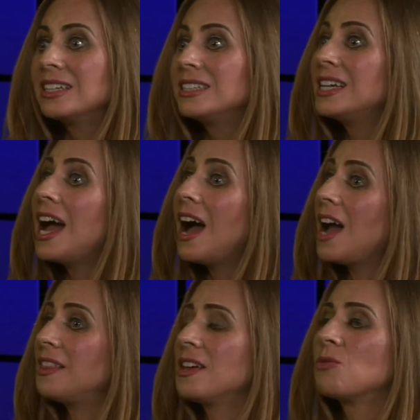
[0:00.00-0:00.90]
Yeah, I
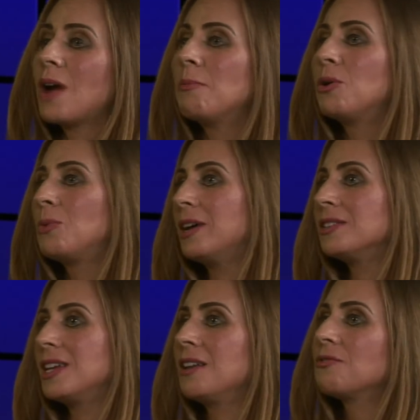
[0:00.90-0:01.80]
think Rebel
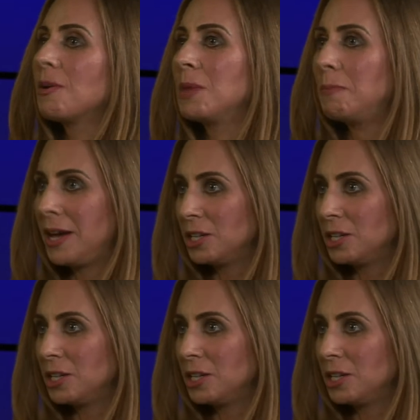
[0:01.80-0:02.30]
Wilson from the Pitch